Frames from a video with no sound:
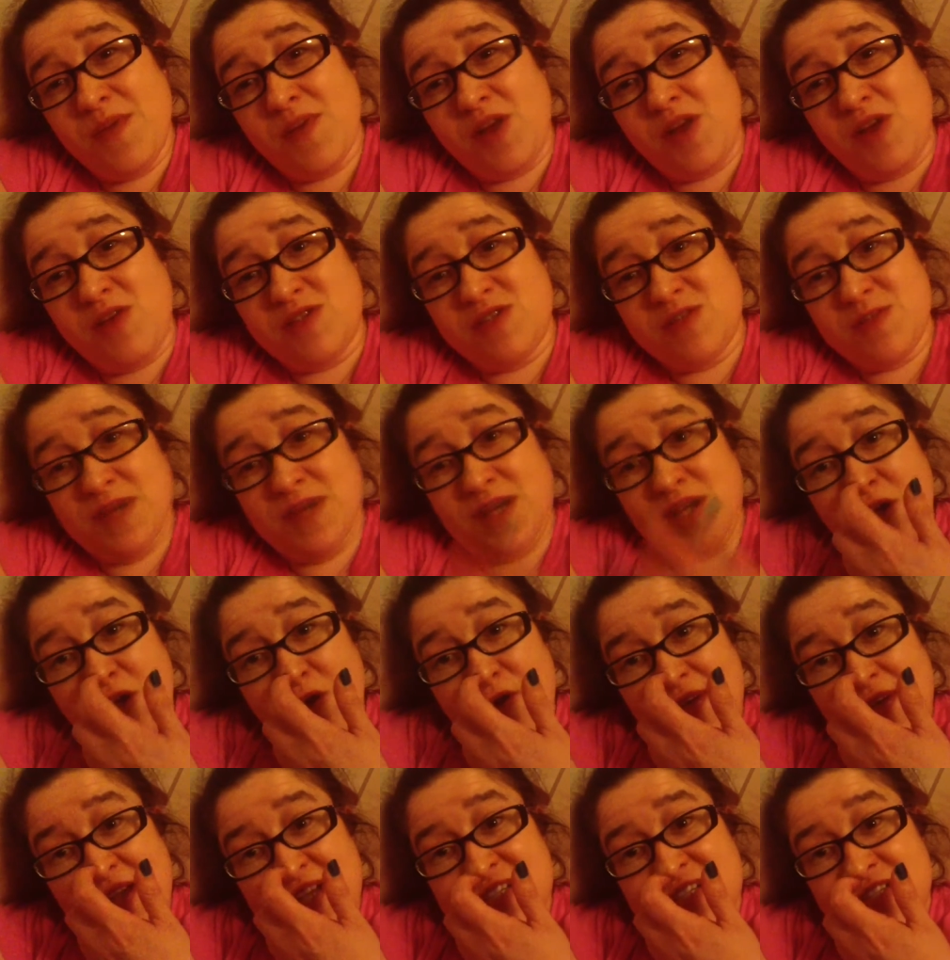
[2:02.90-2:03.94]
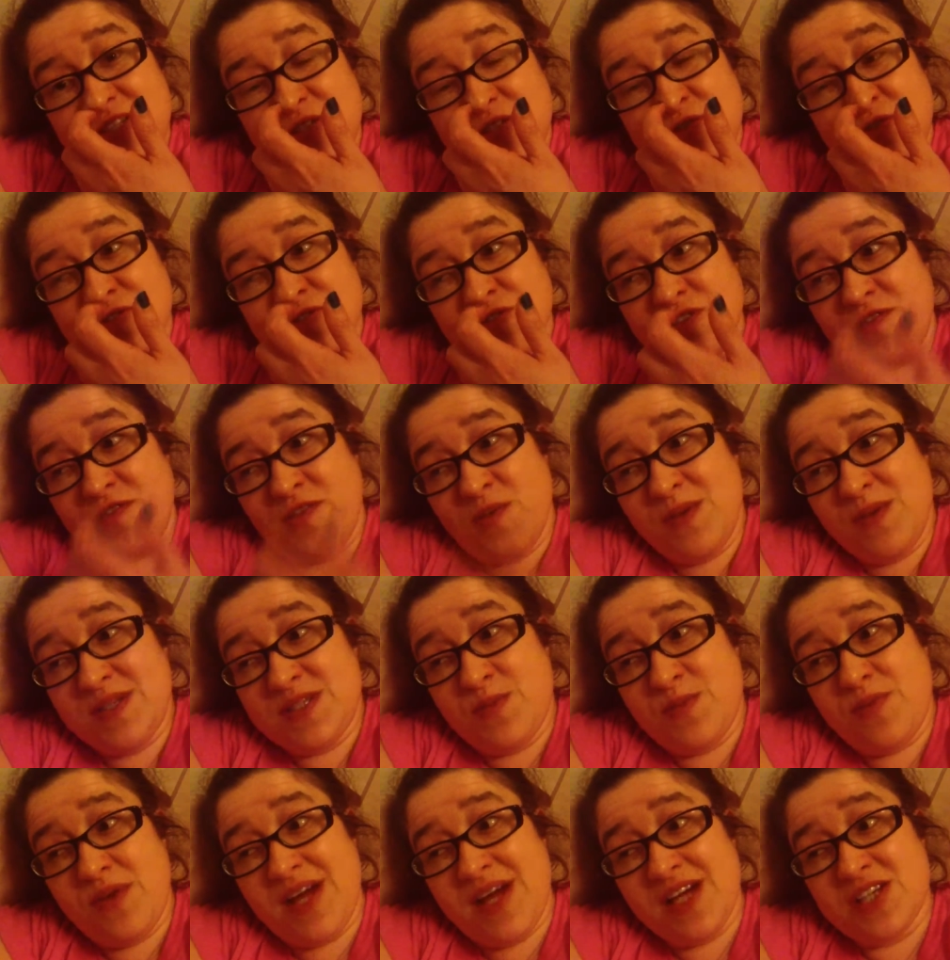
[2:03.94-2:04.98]
close to me know that I do suffer with
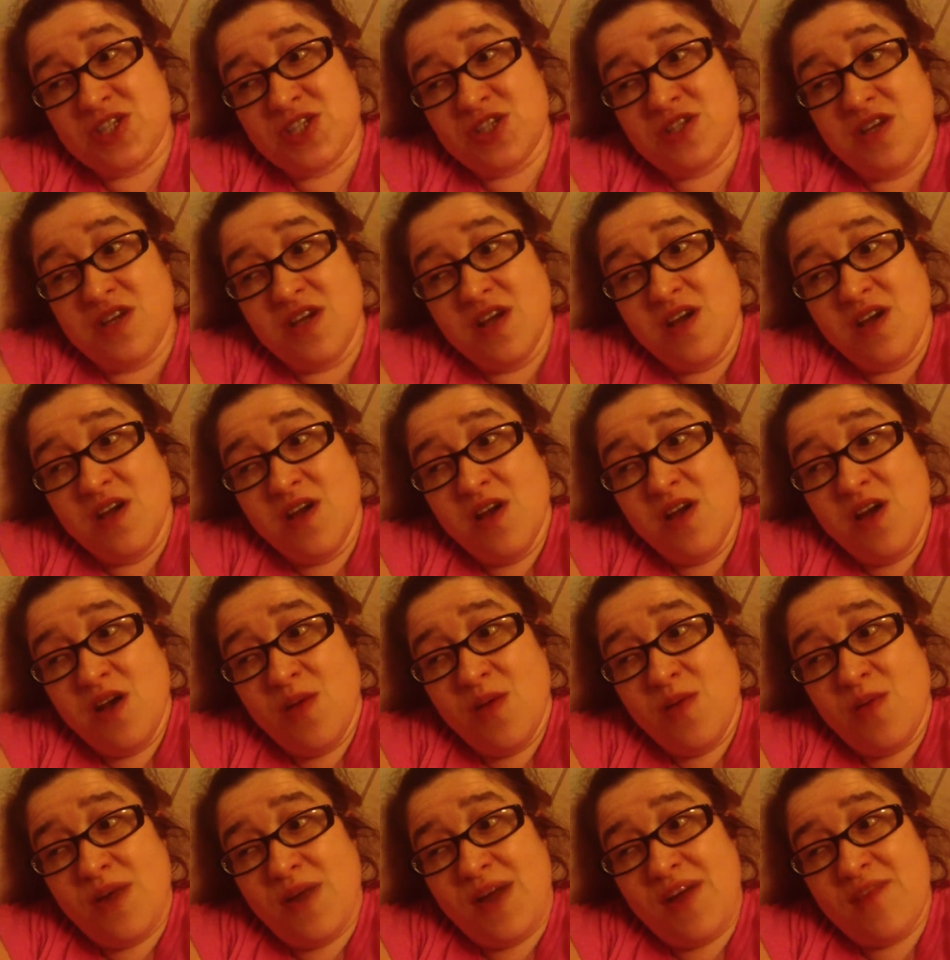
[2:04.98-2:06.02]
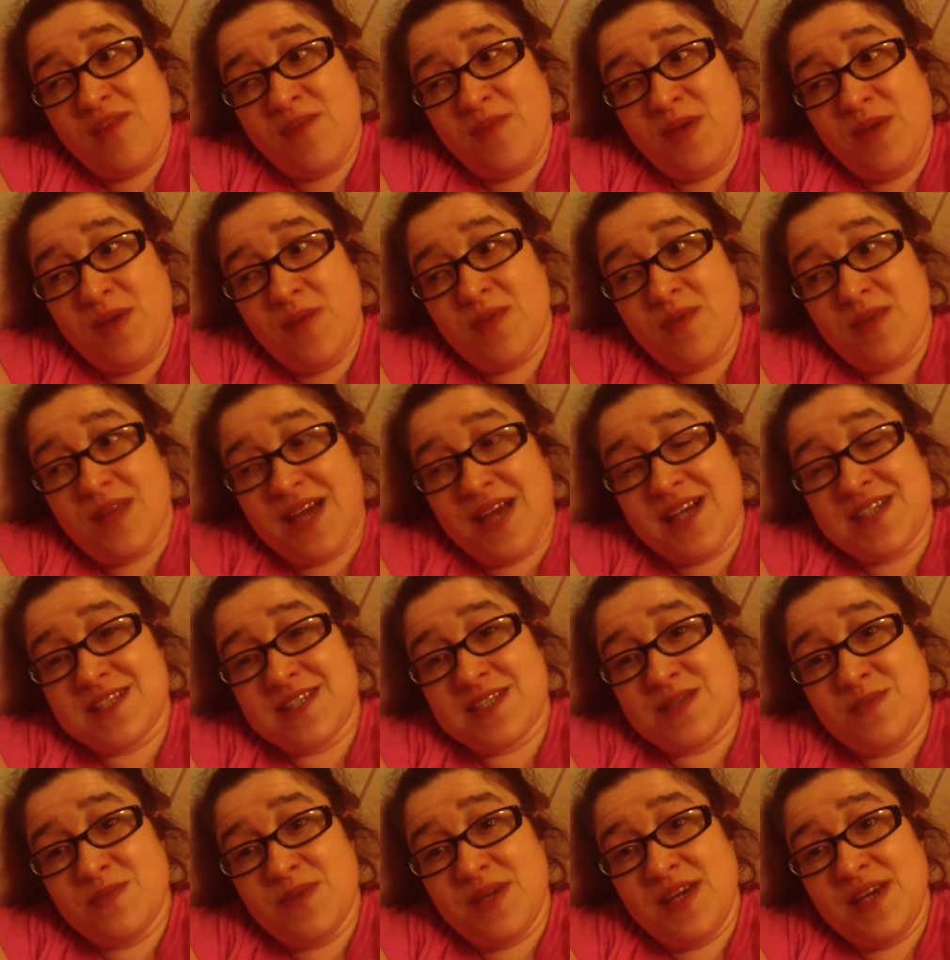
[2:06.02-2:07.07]
depression, but having people
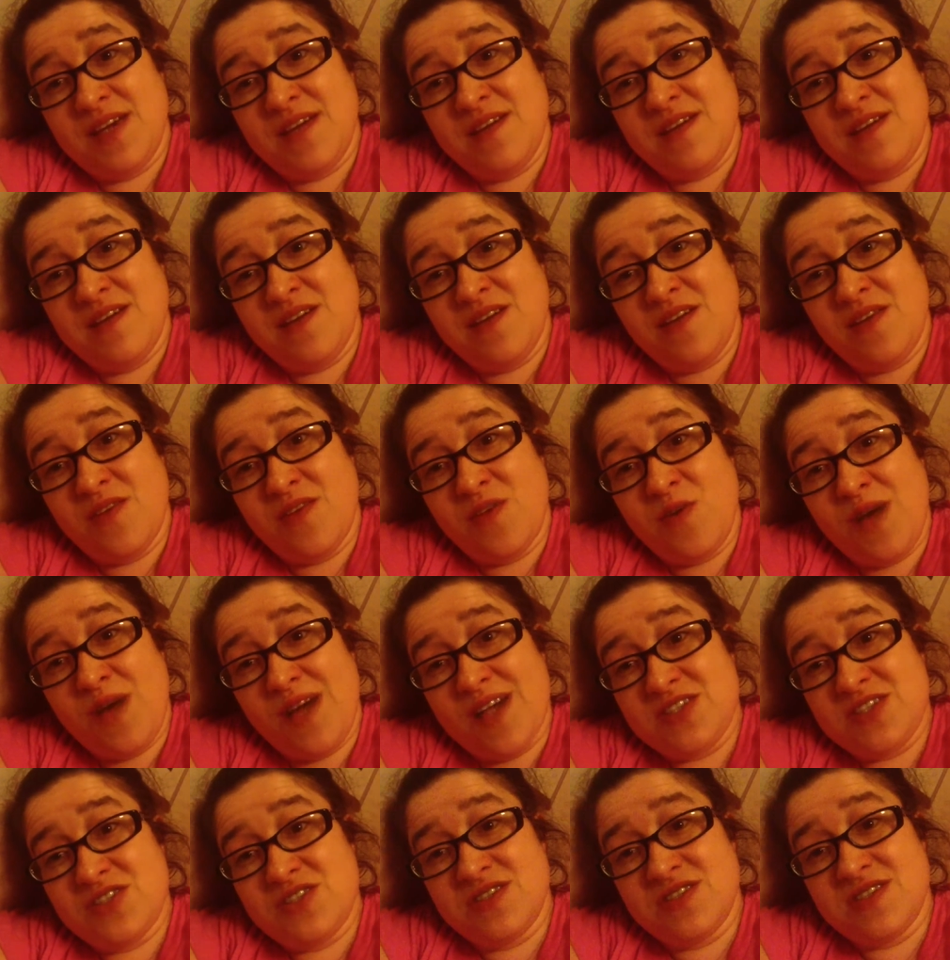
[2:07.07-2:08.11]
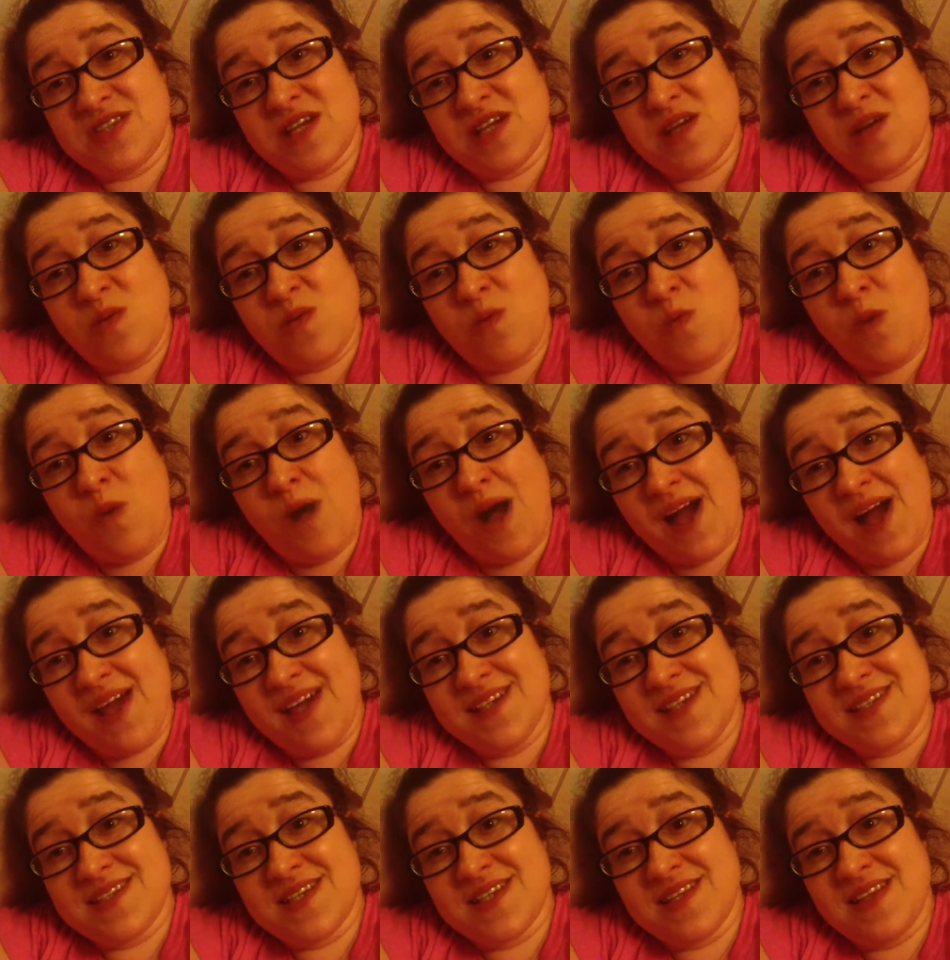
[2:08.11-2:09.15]
ask me, the questions like, why
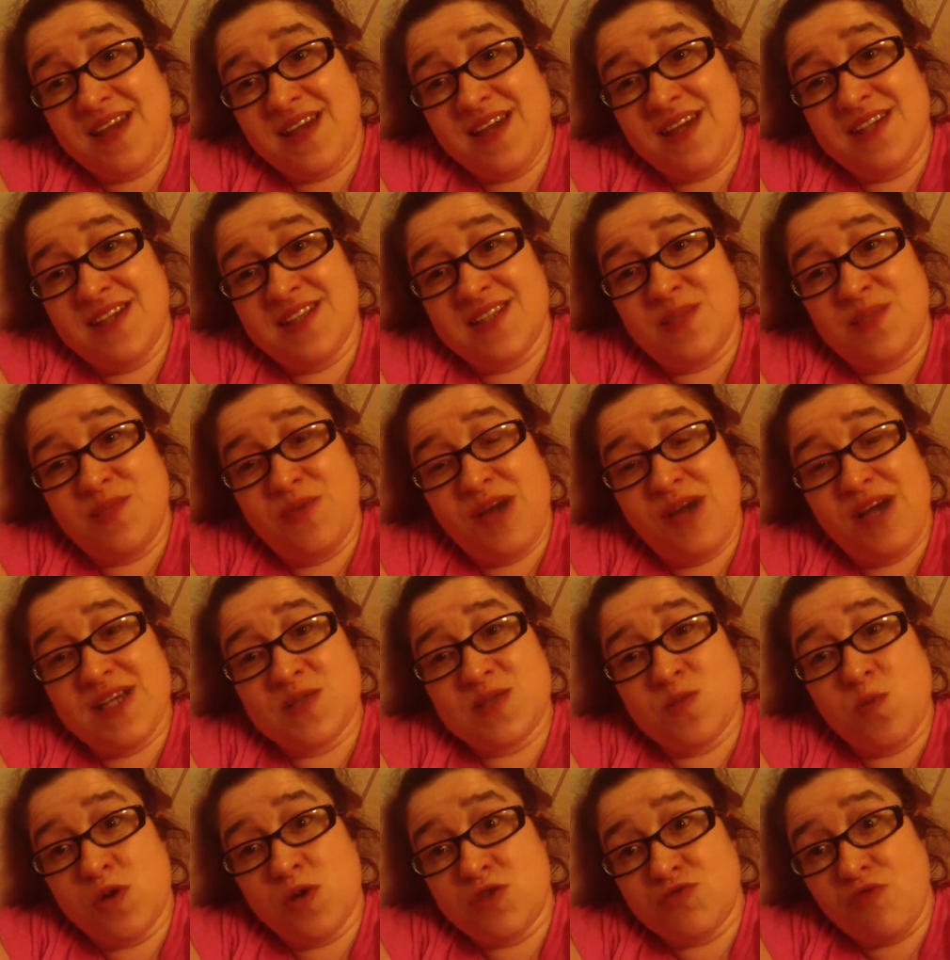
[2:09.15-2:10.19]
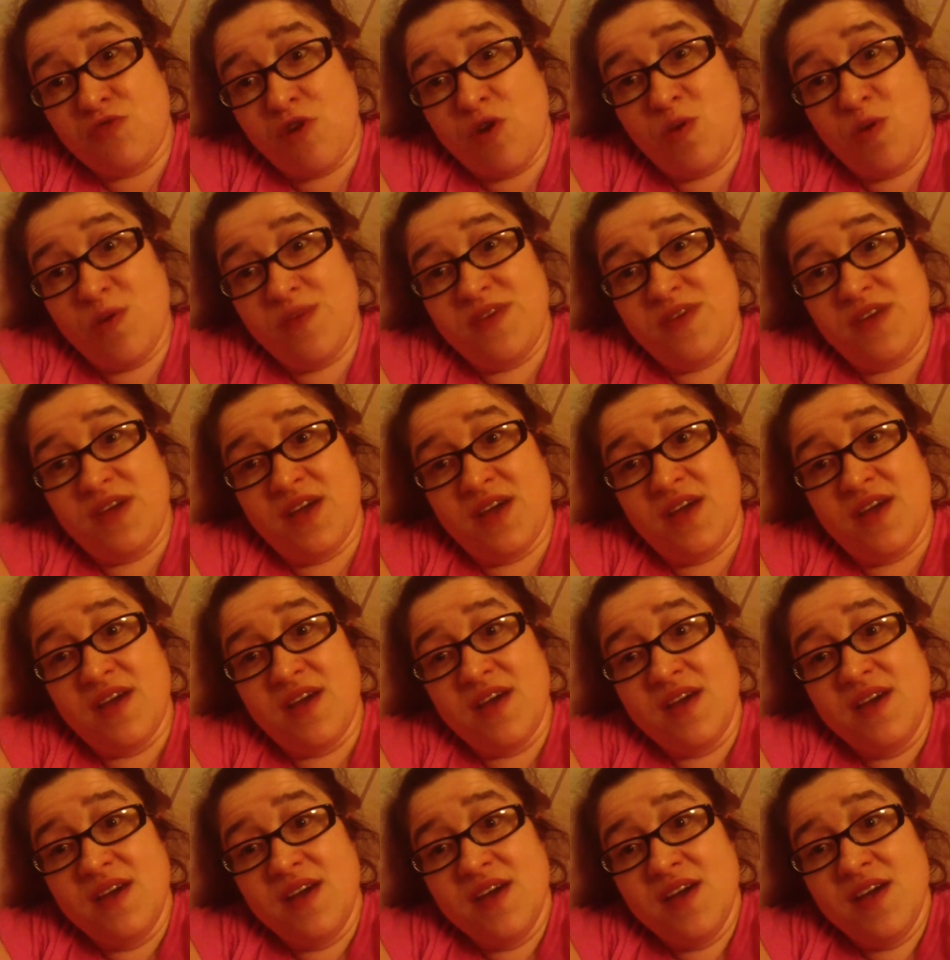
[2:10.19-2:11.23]
is it like you're depressed? What's wrong with you?
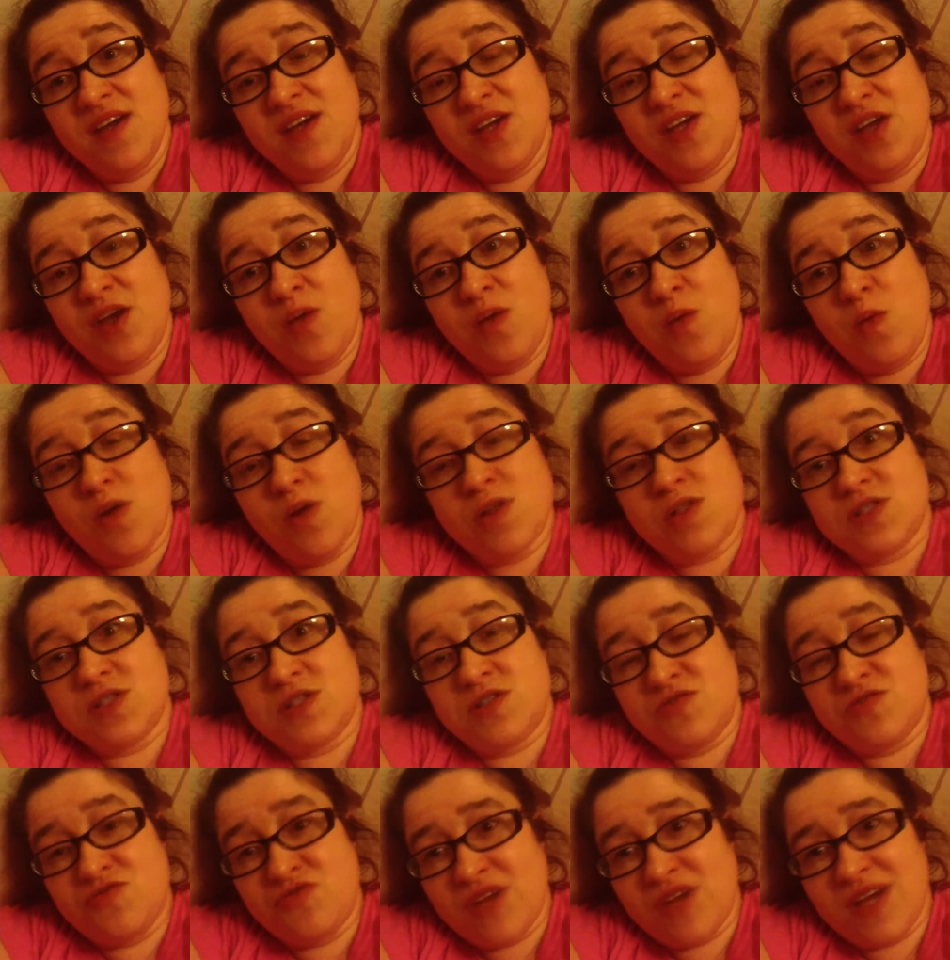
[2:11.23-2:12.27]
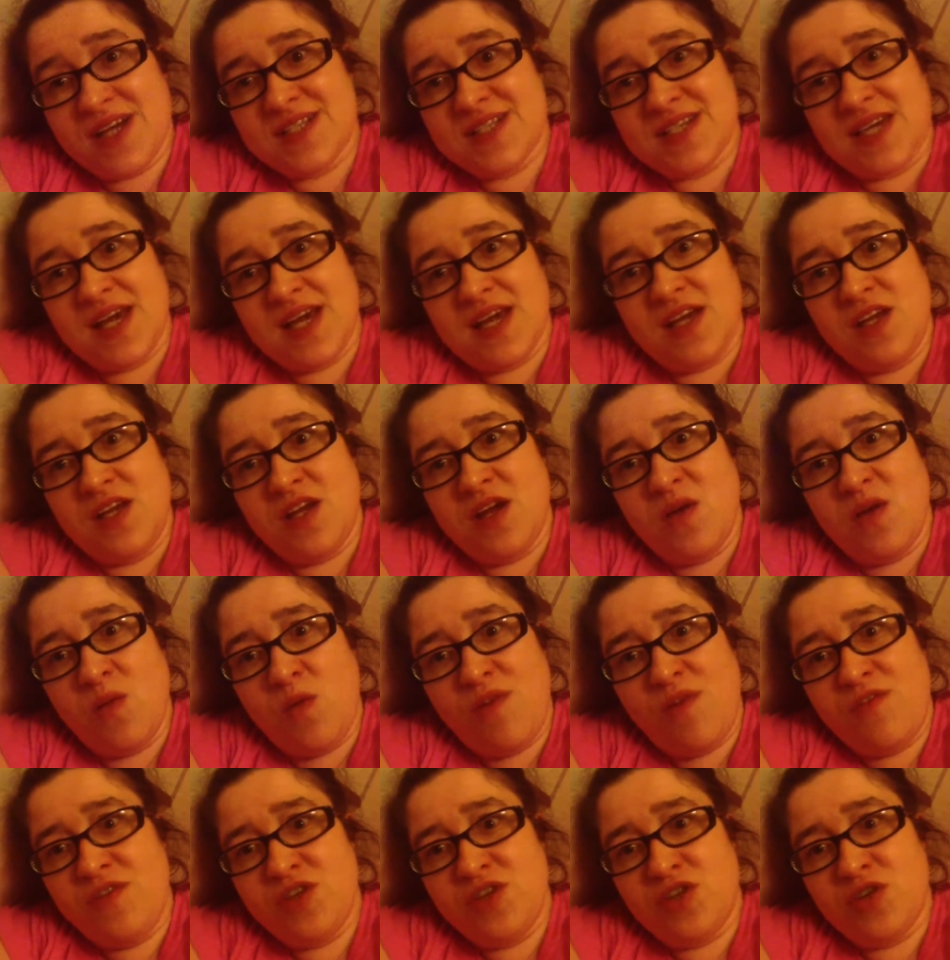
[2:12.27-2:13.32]
What triggered it?
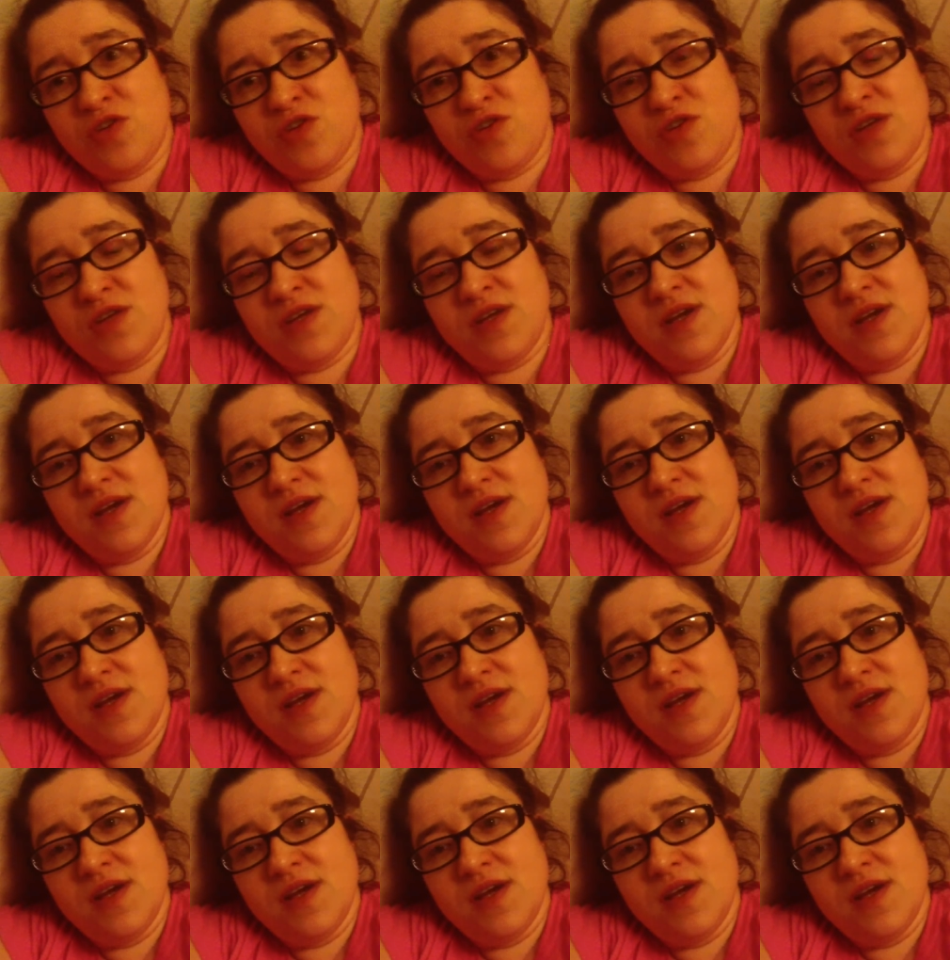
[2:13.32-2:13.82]
What have you done?